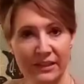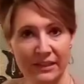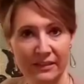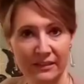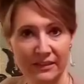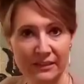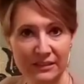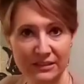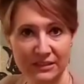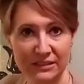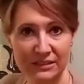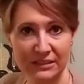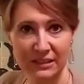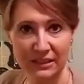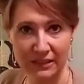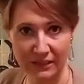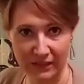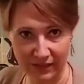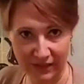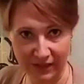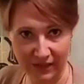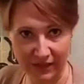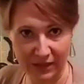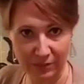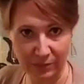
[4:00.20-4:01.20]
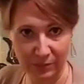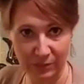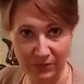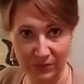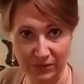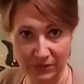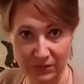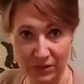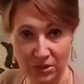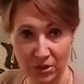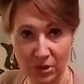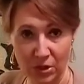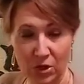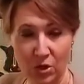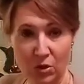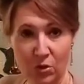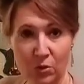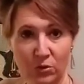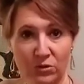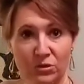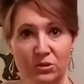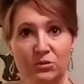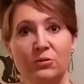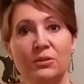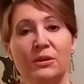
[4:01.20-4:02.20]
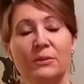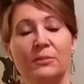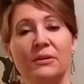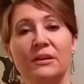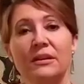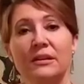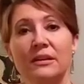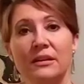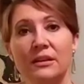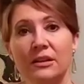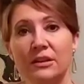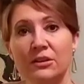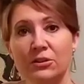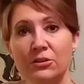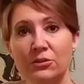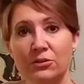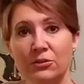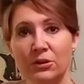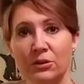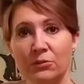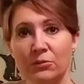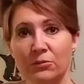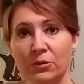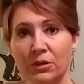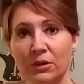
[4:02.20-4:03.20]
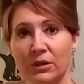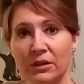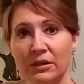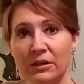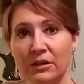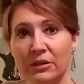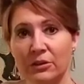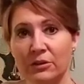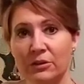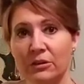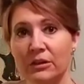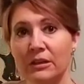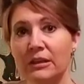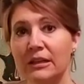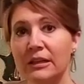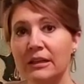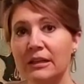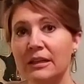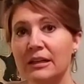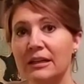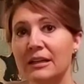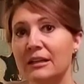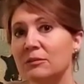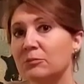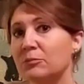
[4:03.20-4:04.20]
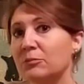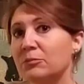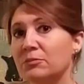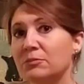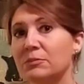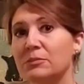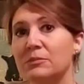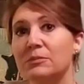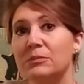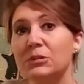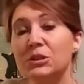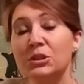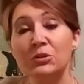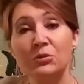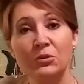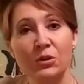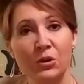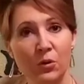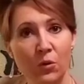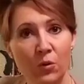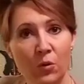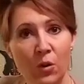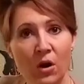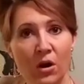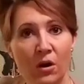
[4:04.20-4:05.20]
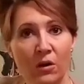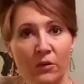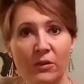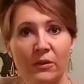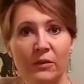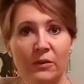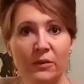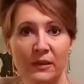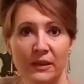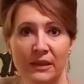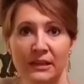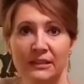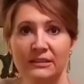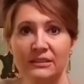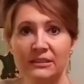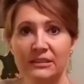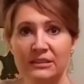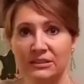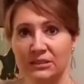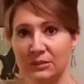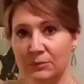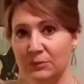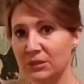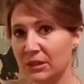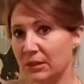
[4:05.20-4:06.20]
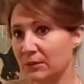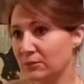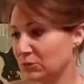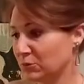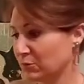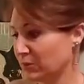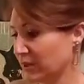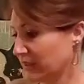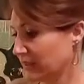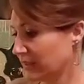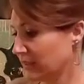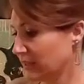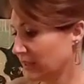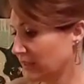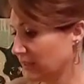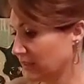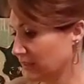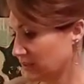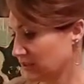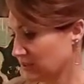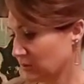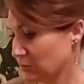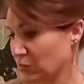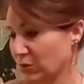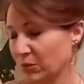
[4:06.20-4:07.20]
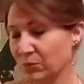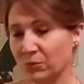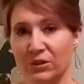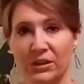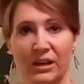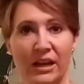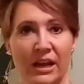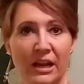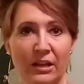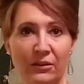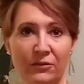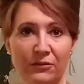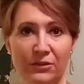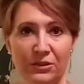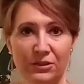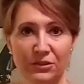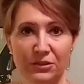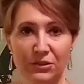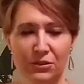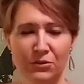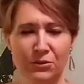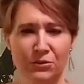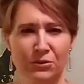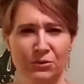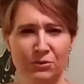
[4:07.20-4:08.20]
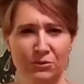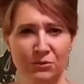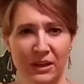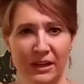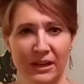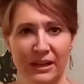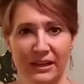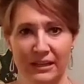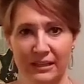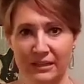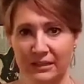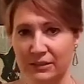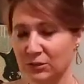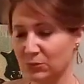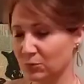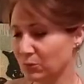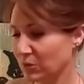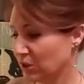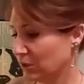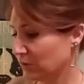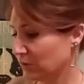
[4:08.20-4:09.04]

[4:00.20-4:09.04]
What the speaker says: like this didn't happen or sweeping it under a rug or, you know, all the things that sometimes we think that someone would have to do to write, "It is